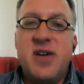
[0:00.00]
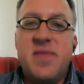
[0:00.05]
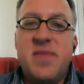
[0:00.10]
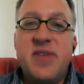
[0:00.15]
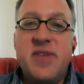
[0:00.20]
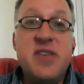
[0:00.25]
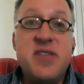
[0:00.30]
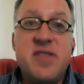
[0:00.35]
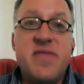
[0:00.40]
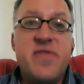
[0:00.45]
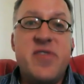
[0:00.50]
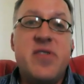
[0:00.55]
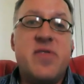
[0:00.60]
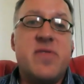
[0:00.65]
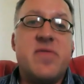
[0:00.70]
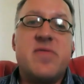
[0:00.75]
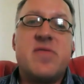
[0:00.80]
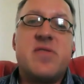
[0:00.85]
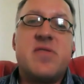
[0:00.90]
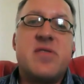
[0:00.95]
ease of
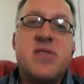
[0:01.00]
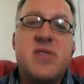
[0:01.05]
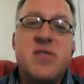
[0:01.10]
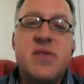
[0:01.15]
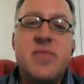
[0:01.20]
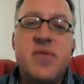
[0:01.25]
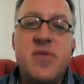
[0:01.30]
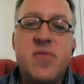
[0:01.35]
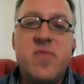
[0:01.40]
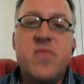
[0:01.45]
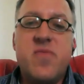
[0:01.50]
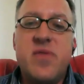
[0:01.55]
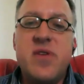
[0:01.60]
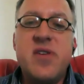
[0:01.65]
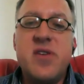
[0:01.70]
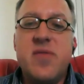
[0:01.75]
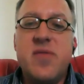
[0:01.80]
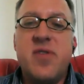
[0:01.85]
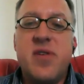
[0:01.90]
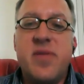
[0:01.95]
use. You really
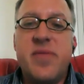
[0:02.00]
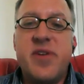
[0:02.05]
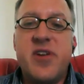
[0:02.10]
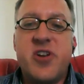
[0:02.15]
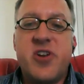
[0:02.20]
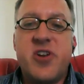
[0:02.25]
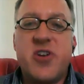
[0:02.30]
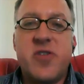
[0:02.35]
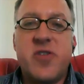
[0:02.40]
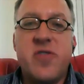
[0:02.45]
want to make sure that